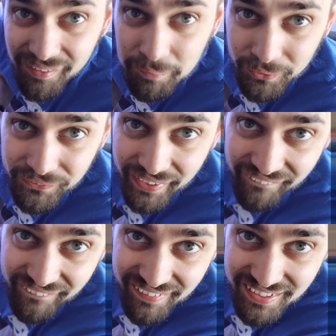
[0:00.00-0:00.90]
pulled
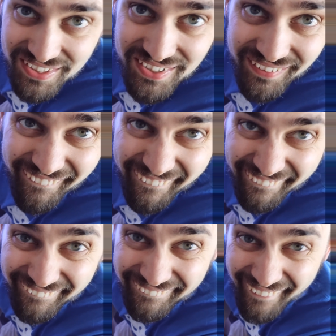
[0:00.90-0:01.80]
out this.
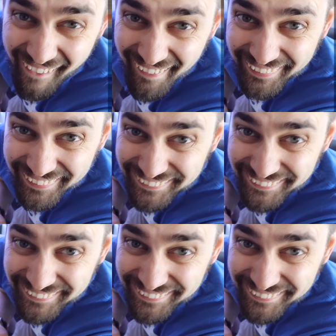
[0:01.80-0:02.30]
Yuck.